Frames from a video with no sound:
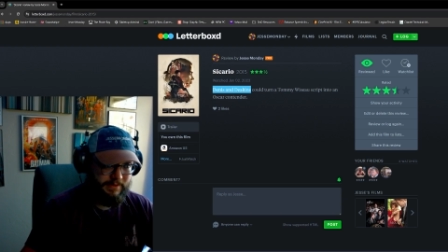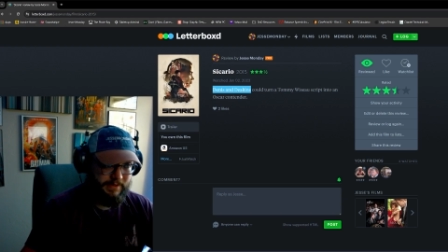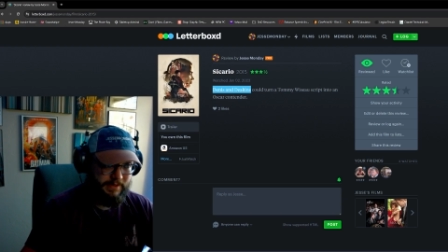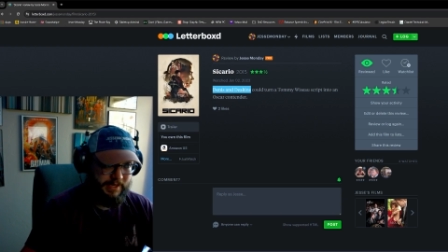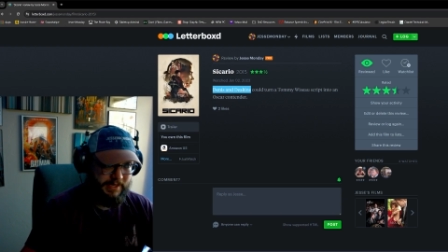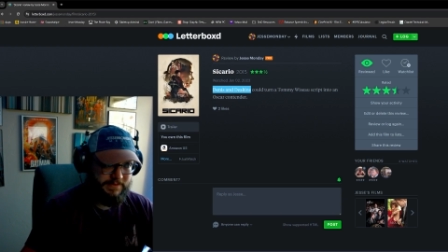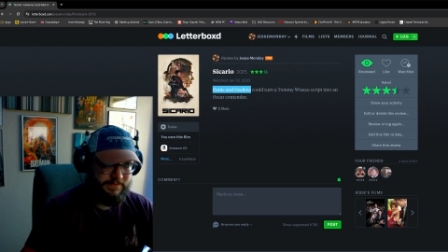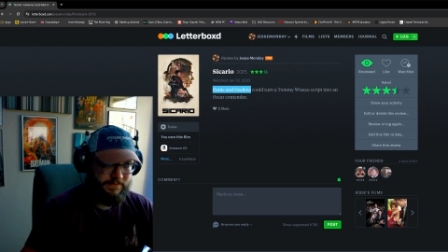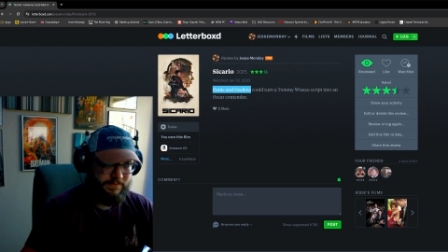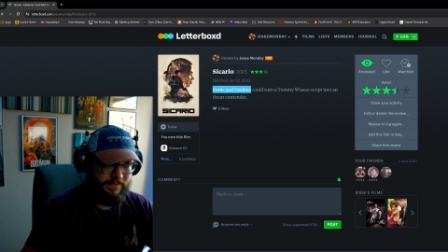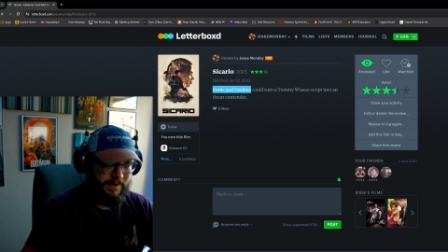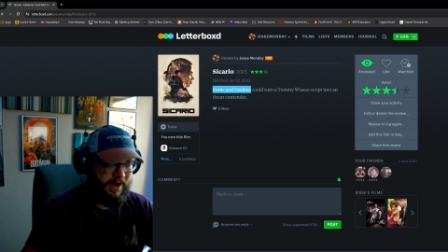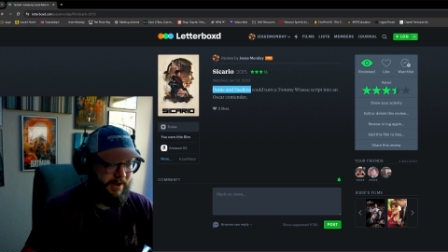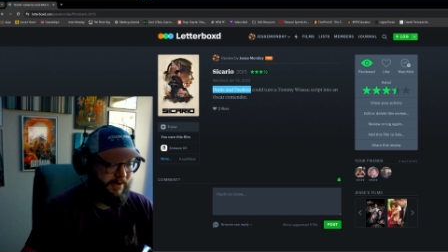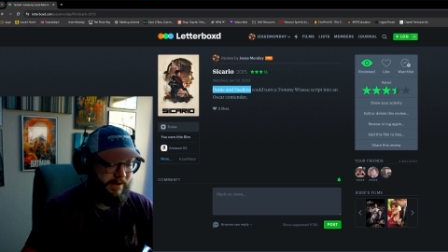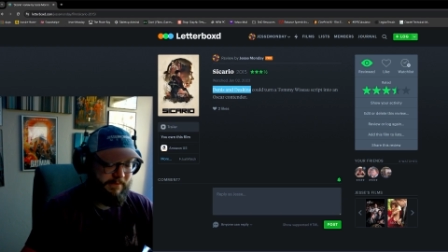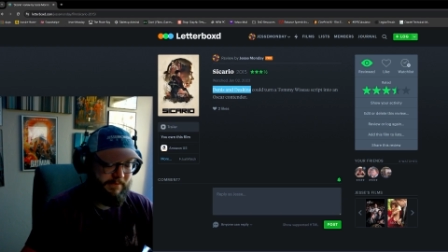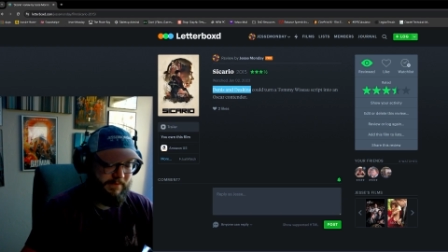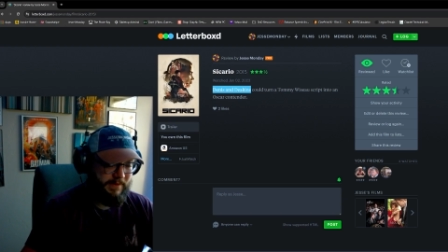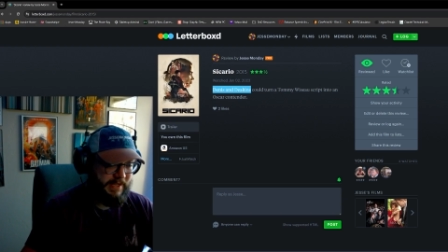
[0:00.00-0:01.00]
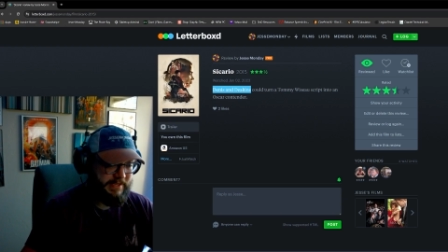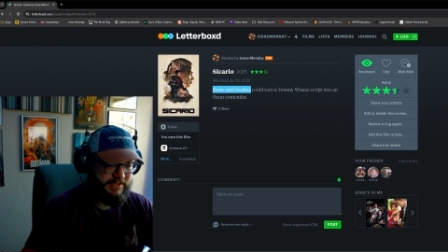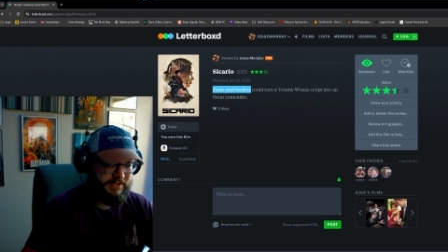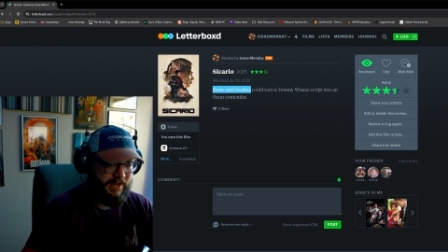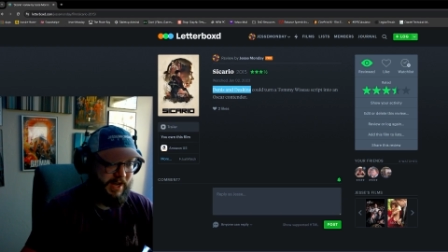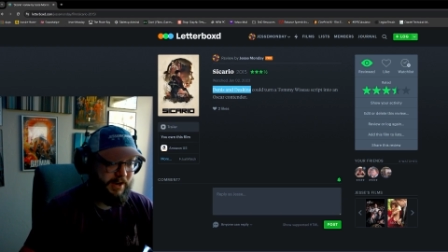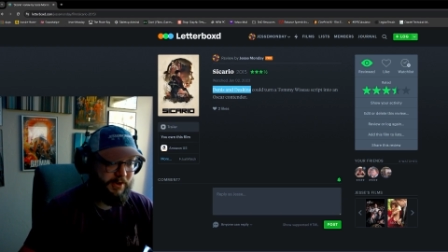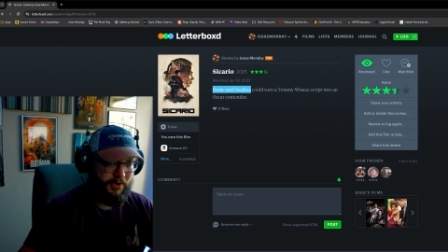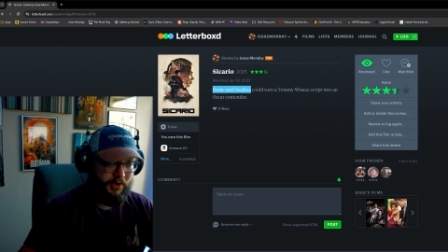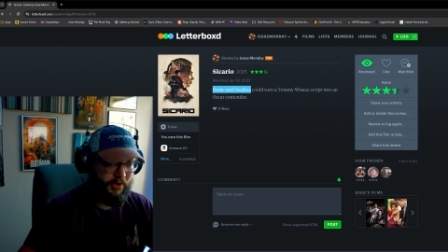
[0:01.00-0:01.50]
It's
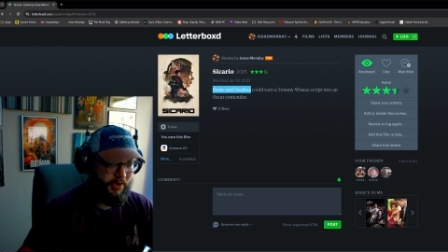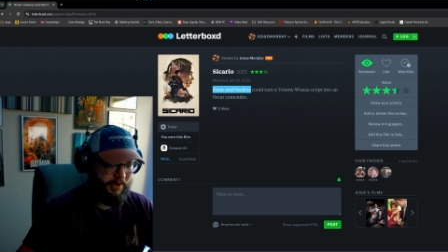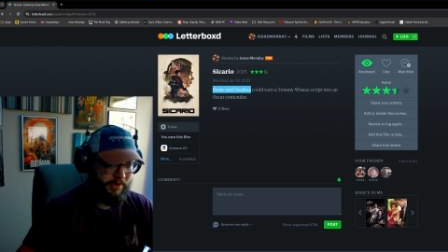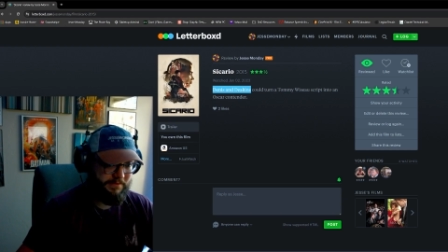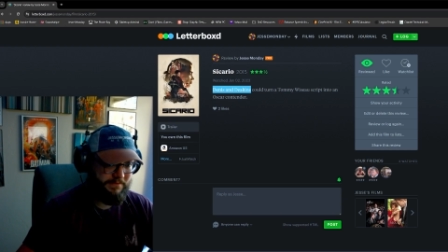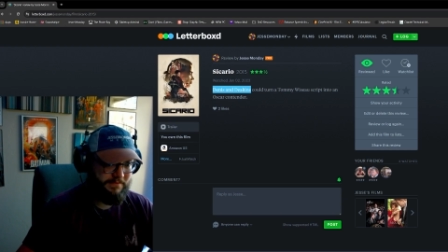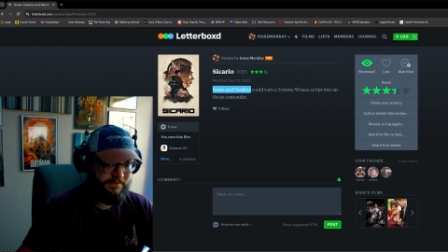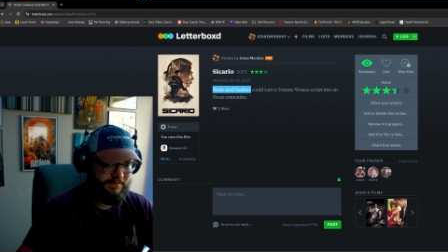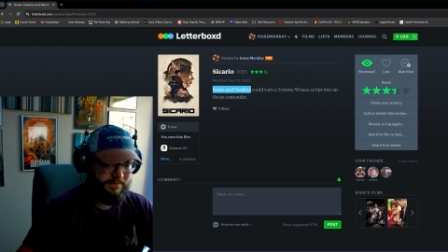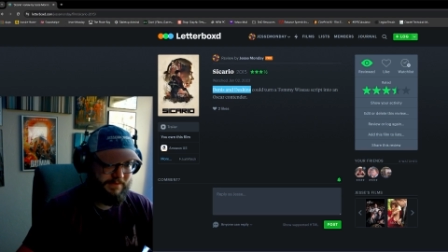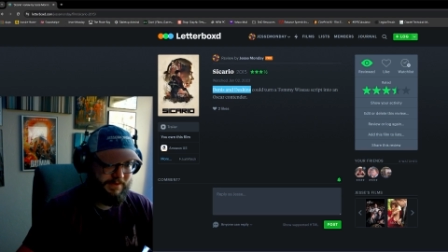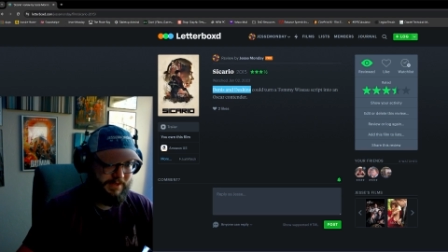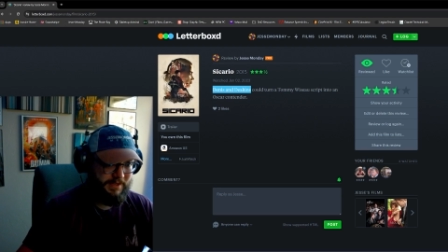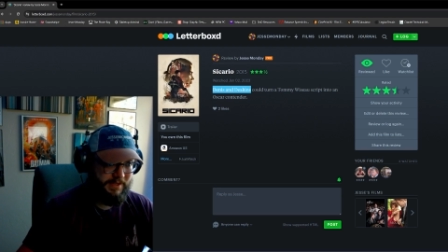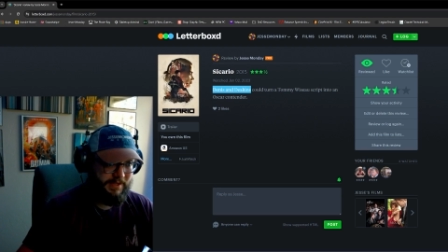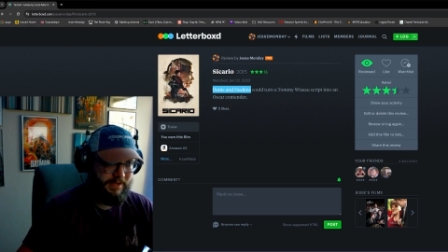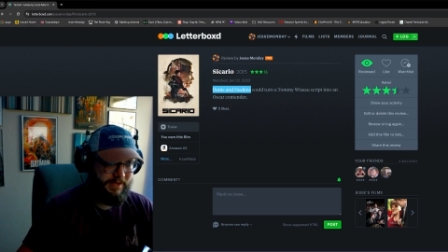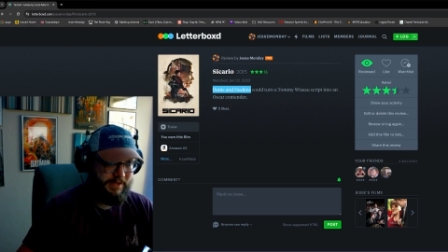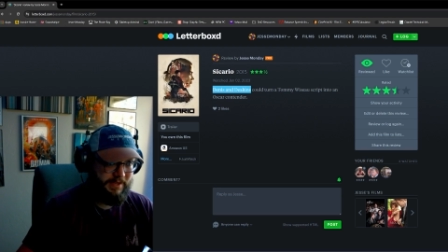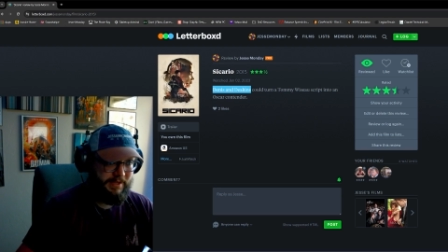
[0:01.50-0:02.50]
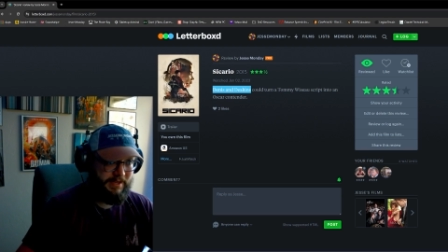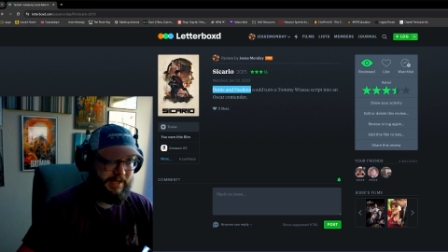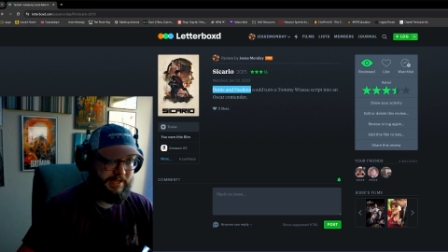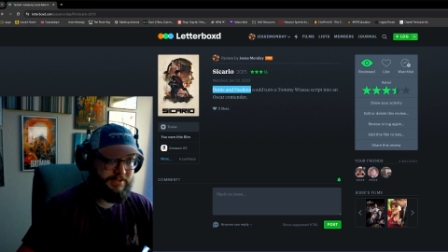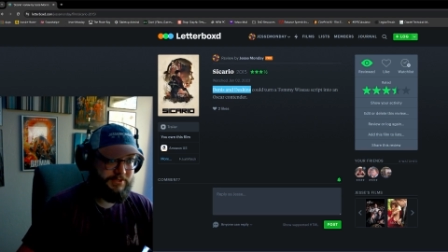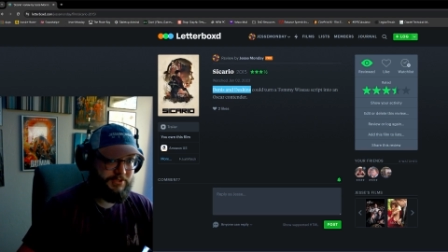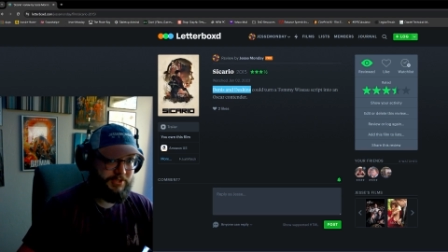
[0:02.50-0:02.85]
not good. It's